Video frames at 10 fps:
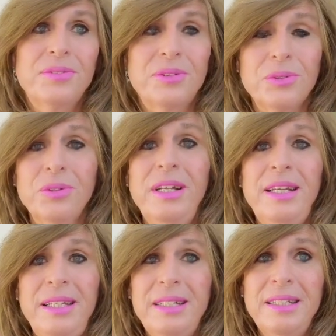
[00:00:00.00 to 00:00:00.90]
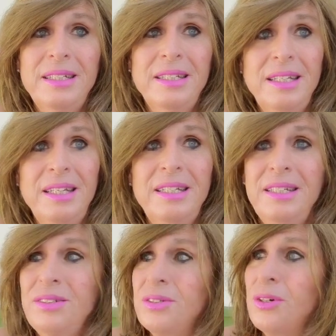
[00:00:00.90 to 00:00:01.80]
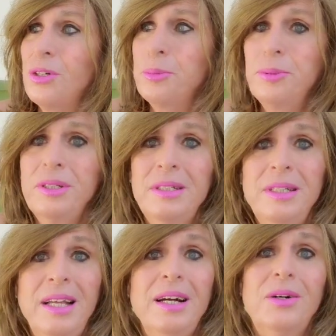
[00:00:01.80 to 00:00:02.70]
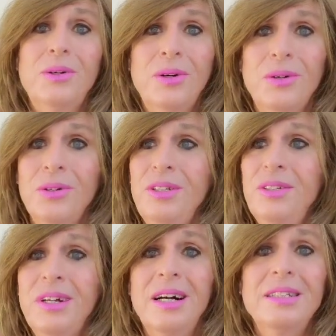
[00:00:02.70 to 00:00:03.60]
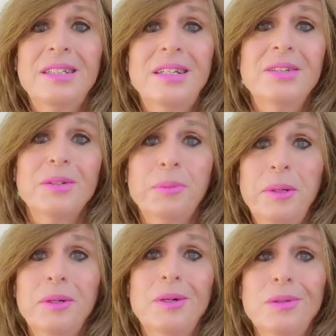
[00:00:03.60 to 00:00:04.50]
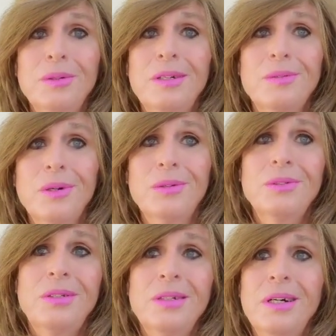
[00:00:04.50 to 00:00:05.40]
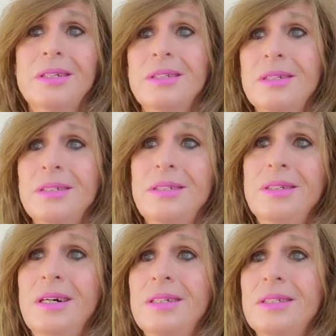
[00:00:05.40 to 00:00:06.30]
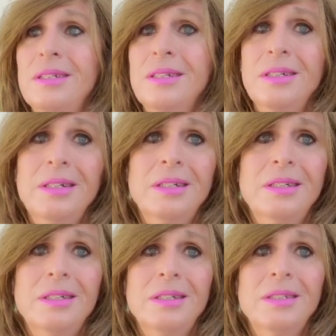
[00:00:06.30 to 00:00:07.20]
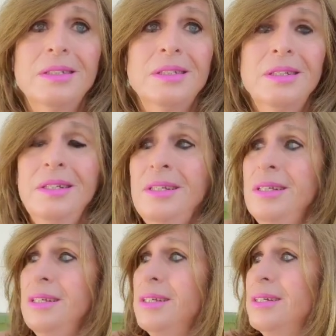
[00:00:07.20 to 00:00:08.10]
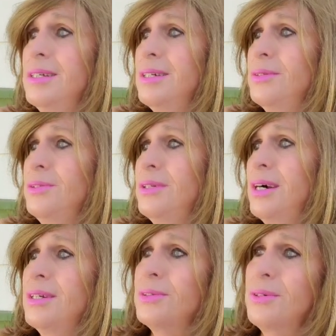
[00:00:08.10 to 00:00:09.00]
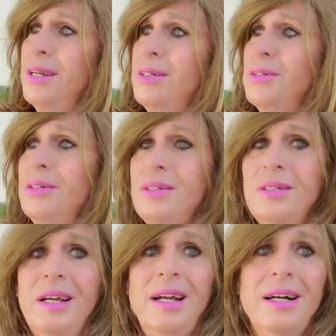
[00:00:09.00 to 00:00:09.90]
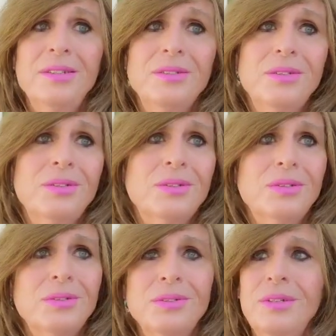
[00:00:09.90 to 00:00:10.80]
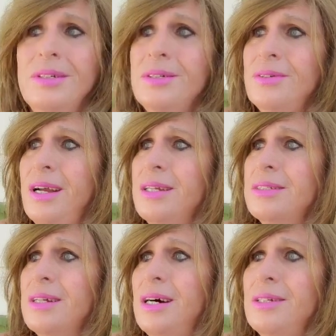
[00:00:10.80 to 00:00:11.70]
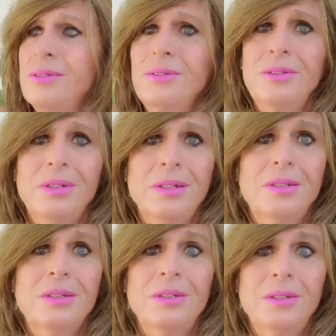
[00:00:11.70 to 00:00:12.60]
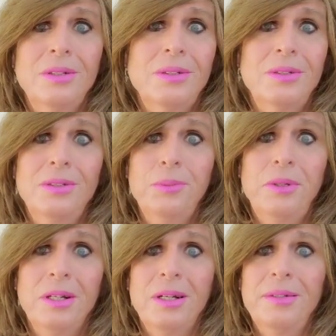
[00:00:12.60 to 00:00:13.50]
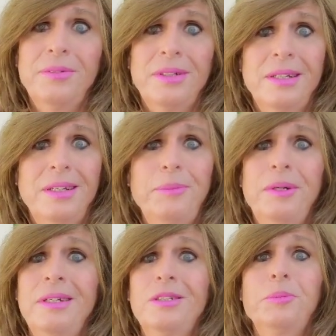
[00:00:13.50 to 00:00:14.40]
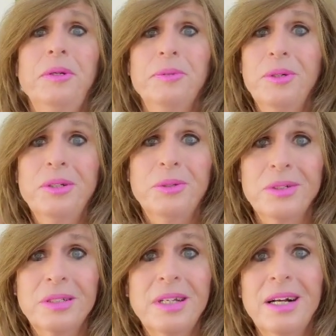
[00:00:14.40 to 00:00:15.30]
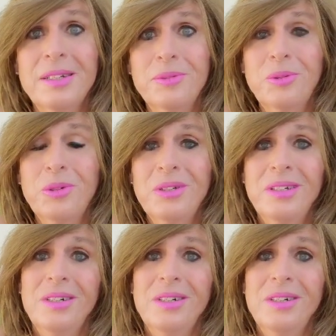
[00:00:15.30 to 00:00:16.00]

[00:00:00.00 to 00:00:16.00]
green in this urban hellhole. And you guys hear it. People, oh, like Rosie, you got the, you got the, uh, you know, you got a great hood. The houses are, you know, X dollars, and it's, you know, you should be loving it. Hey, I mean, let's be real. It's California,